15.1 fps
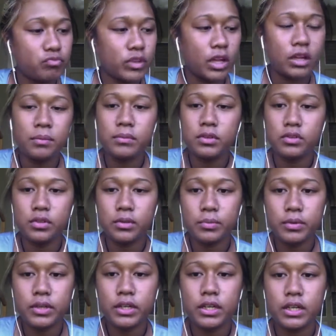They've been doing
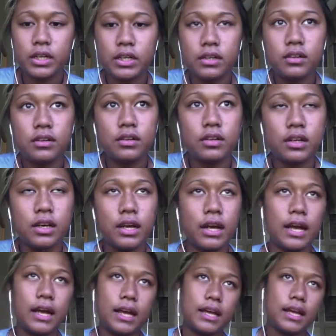pretty good.
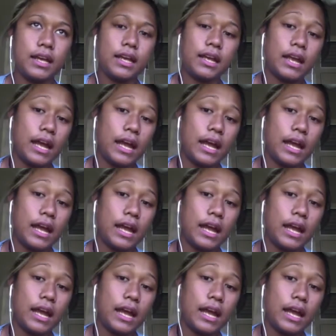I